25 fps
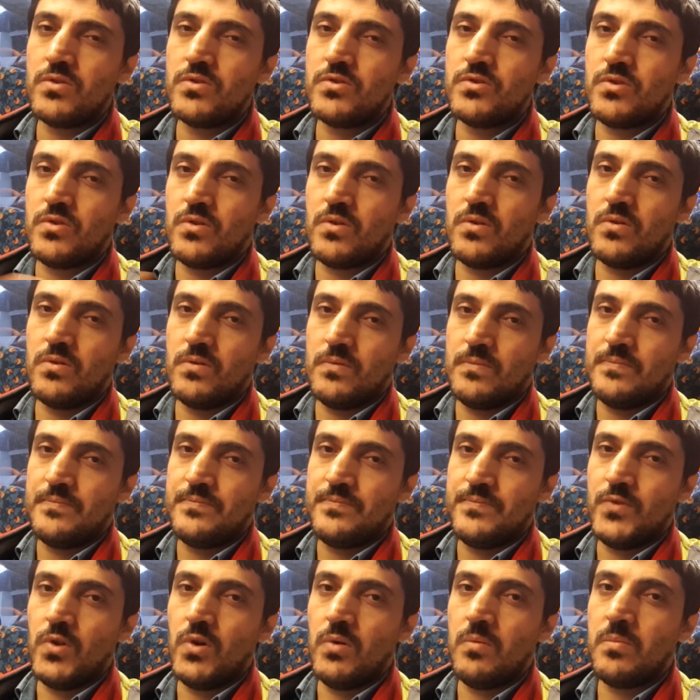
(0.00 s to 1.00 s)
so
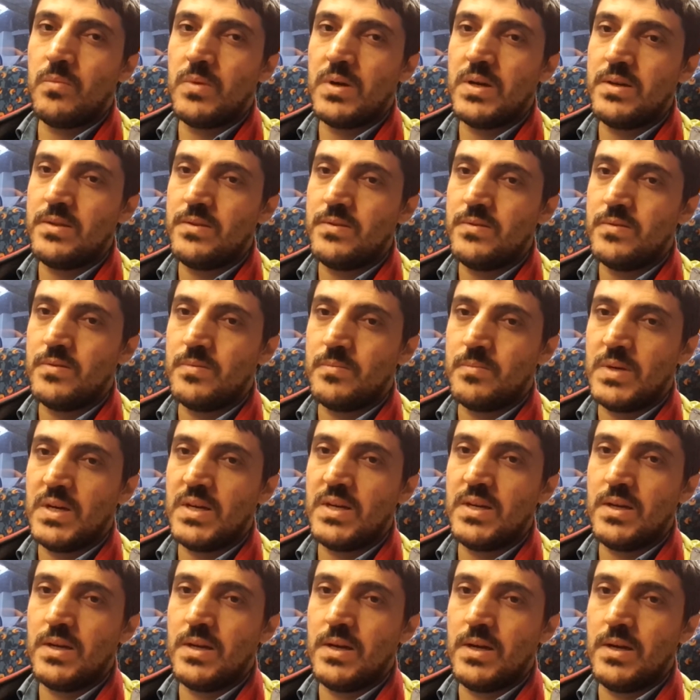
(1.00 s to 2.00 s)
don't mind
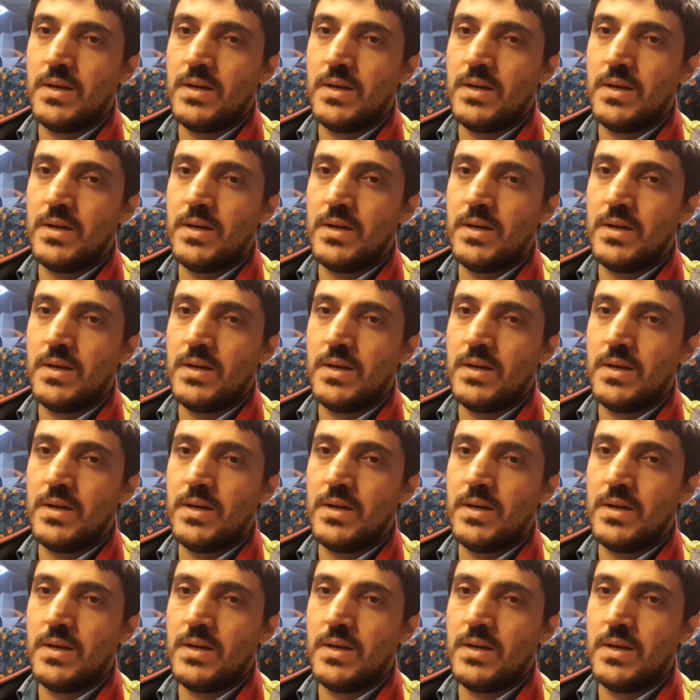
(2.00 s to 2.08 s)
my